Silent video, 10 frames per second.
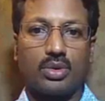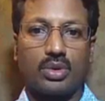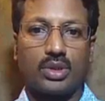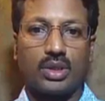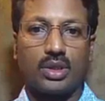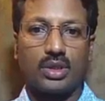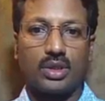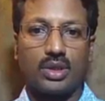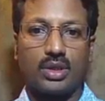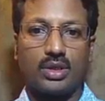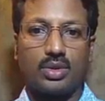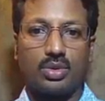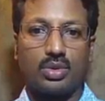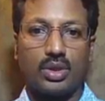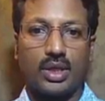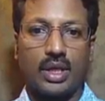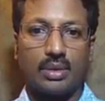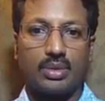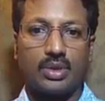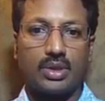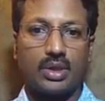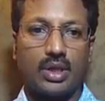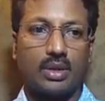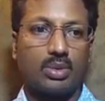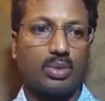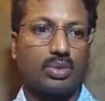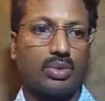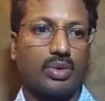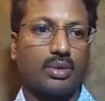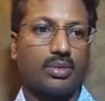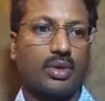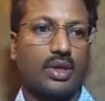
You can see these two are the gaps between them.